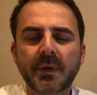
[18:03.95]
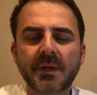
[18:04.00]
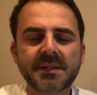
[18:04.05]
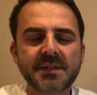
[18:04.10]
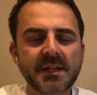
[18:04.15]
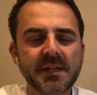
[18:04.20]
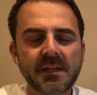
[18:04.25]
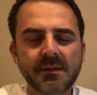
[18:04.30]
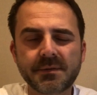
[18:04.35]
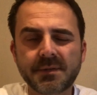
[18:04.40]
price
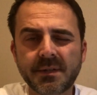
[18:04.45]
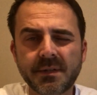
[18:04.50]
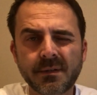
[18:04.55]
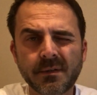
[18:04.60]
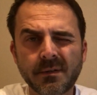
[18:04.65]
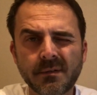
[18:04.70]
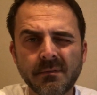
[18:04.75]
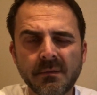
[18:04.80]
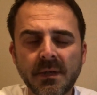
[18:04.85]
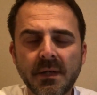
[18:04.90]
gouge
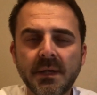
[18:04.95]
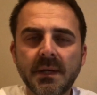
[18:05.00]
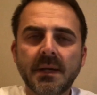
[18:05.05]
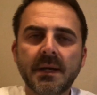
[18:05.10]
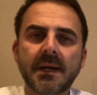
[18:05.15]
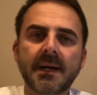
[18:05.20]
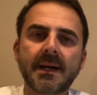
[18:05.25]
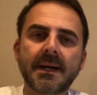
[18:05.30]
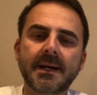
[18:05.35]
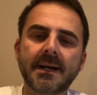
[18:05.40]
either,
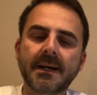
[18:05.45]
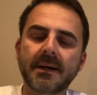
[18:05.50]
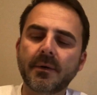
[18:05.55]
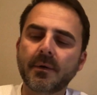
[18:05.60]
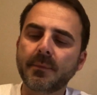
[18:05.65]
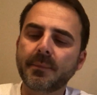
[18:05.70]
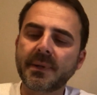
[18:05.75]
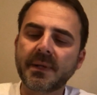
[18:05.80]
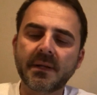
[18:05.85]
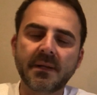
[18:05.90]

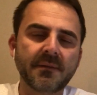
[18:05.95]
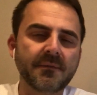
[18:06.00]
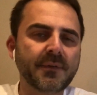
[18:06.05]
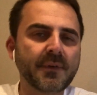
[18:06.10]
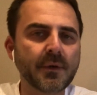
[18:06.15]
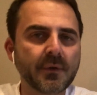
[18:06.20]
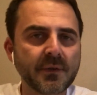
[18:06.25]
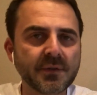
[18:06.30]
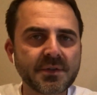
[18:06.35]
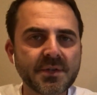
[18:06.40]
or being
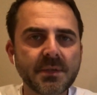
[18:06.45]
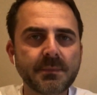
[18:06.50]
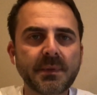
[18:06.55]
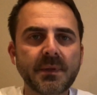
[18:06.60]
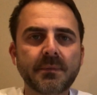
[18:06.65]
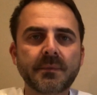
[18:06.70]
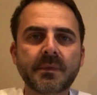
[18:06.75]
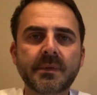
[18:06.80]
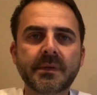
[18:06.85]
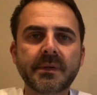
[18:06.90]
unfair on the
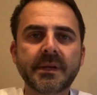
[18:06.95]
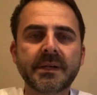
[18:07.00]
shipping